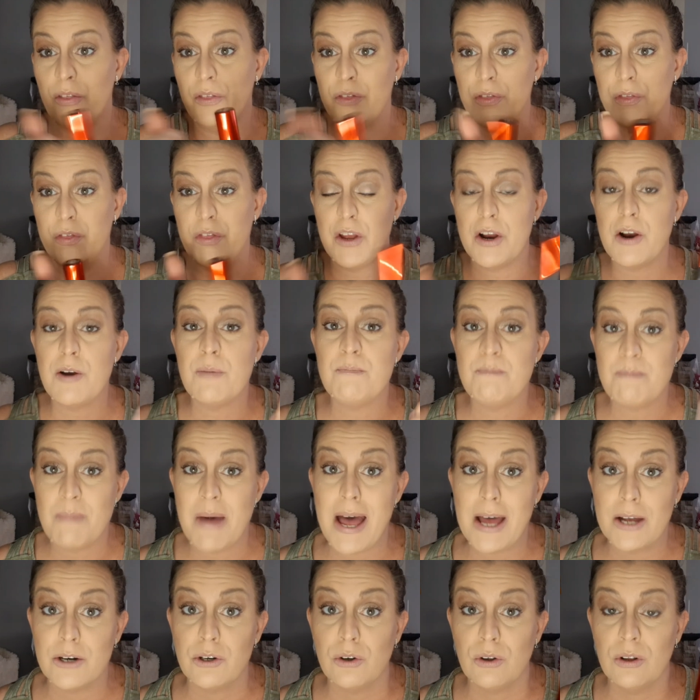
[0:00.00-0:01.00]
they're
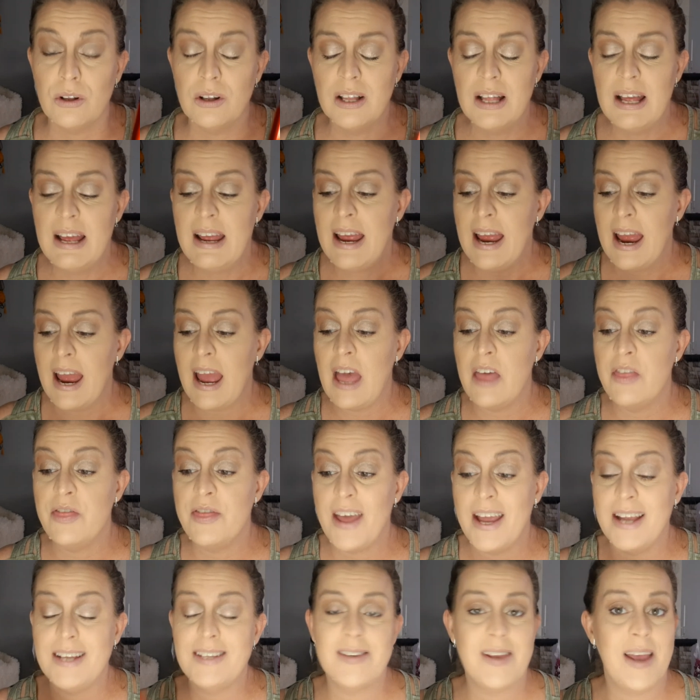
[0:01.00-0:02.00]
metal and
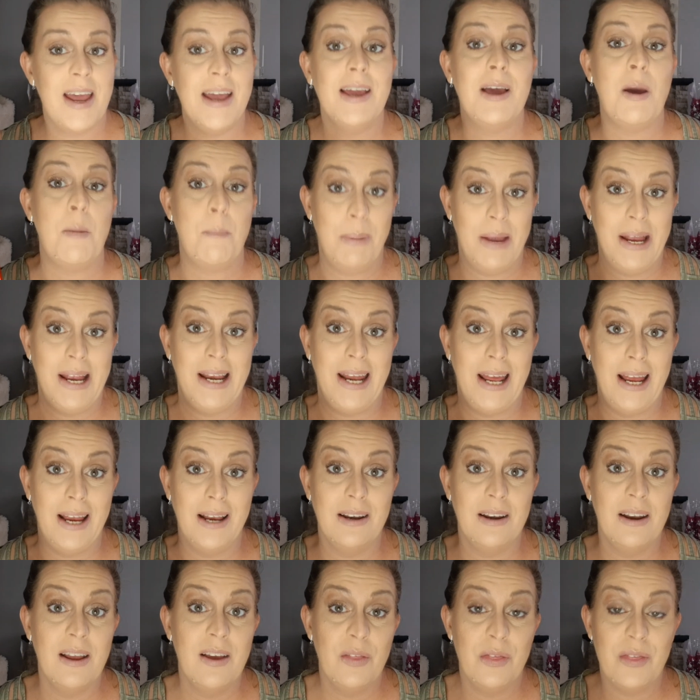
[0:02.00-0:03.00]
they take a
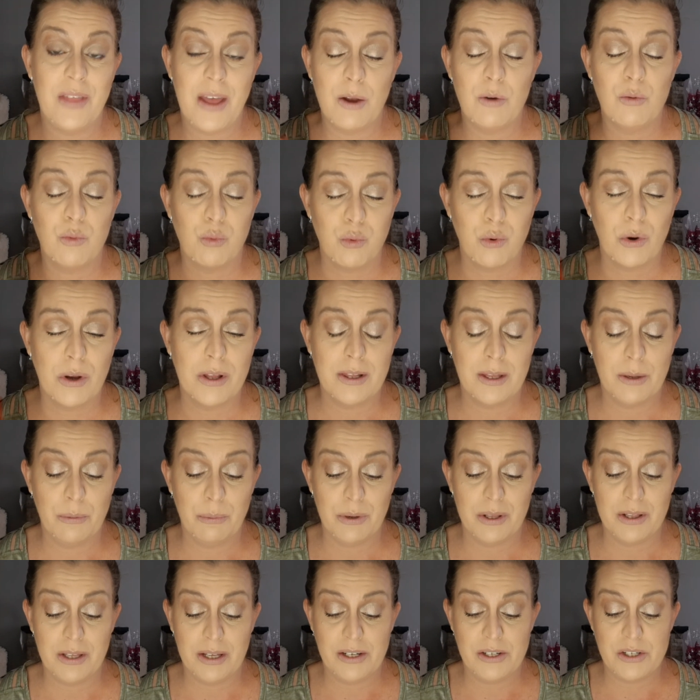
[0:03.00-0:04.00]
beating. They really,
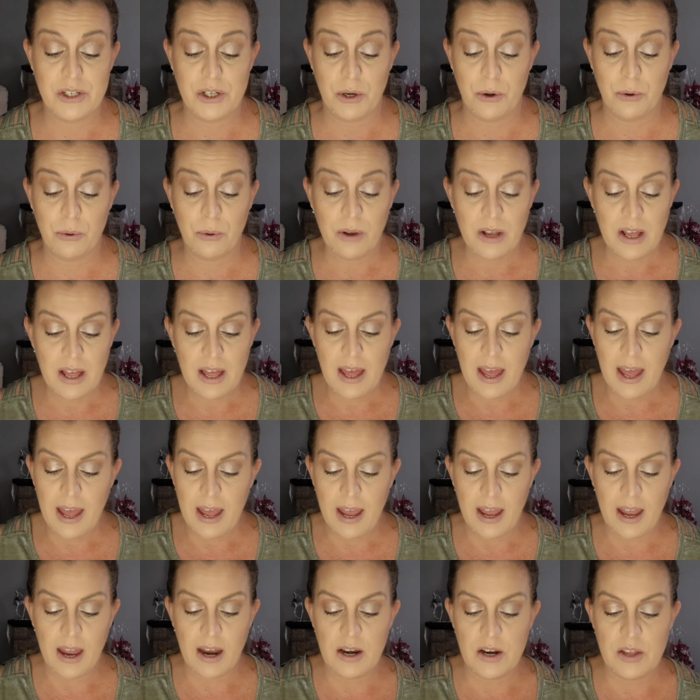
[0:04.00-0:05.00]
really do.
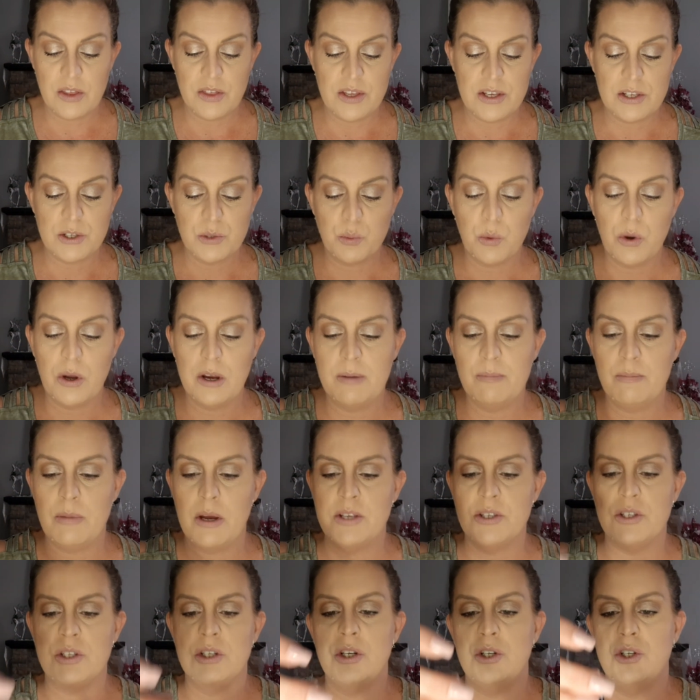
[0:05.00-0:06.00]
And this one
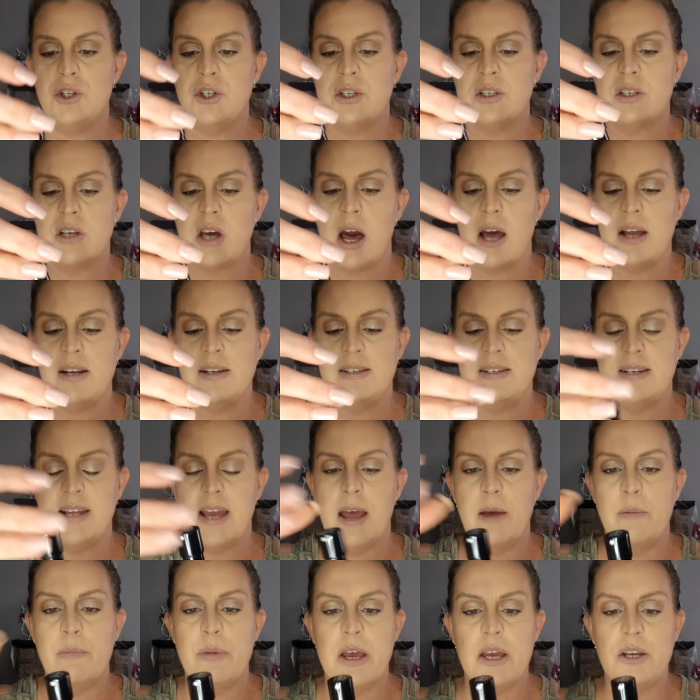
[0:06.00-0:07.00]
must have just gotten
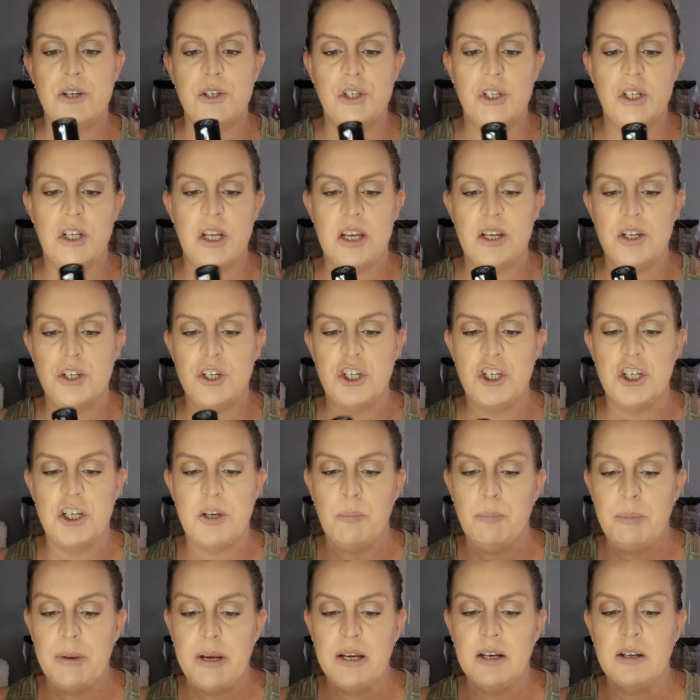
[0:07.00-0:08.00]
damaged in
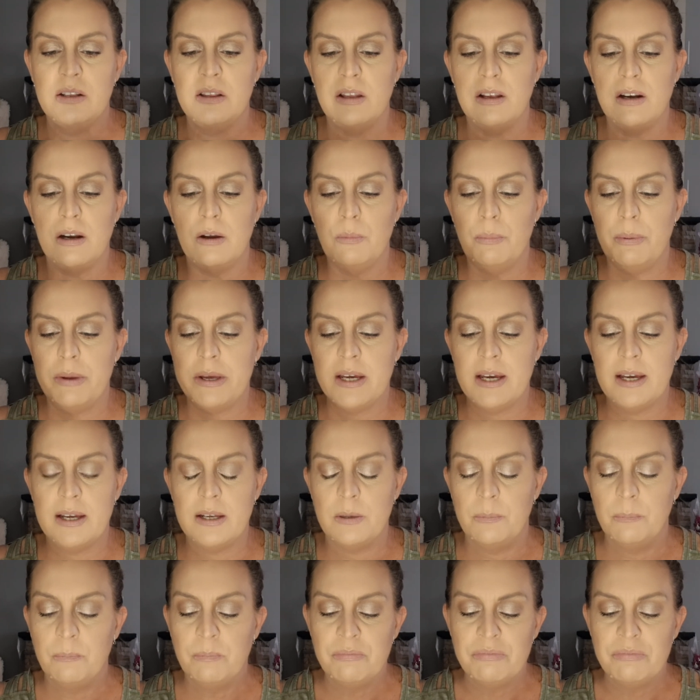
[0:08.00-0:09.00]
shipping a little bit,